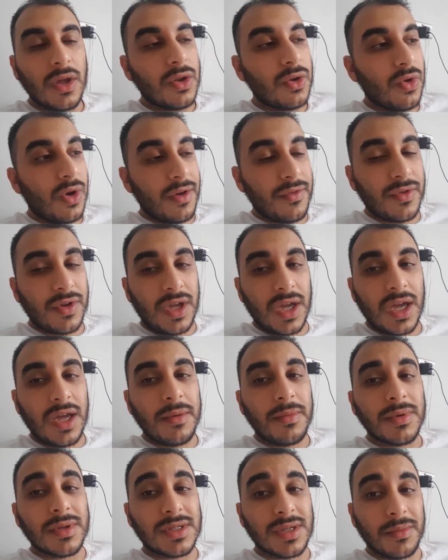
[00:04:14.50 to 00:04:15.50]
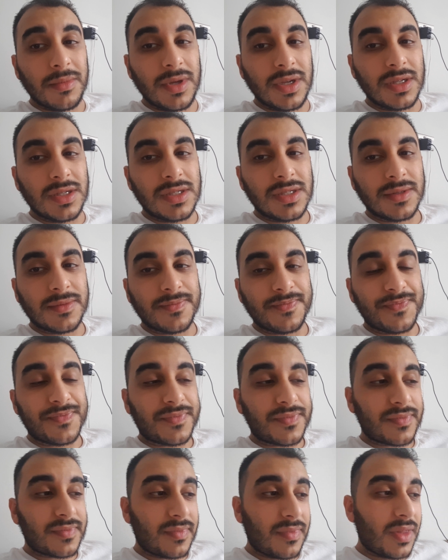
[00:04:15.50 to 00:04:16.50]
Not every year, but some years.
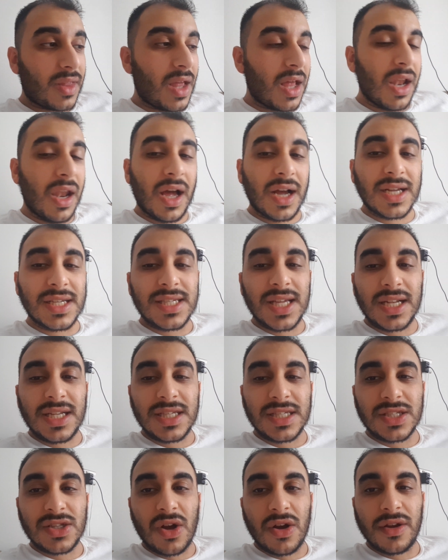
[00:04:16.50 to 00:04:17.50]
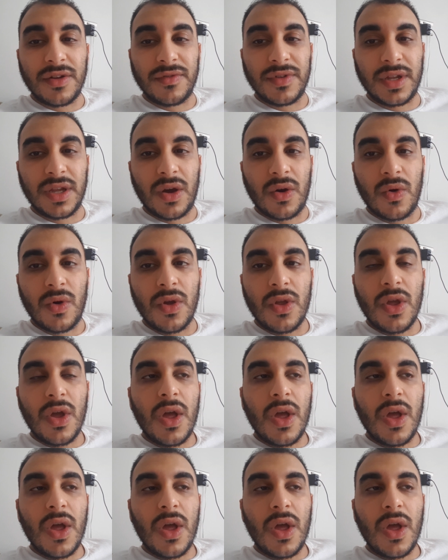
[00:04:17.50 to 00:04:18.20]
Like I said in the start of the video,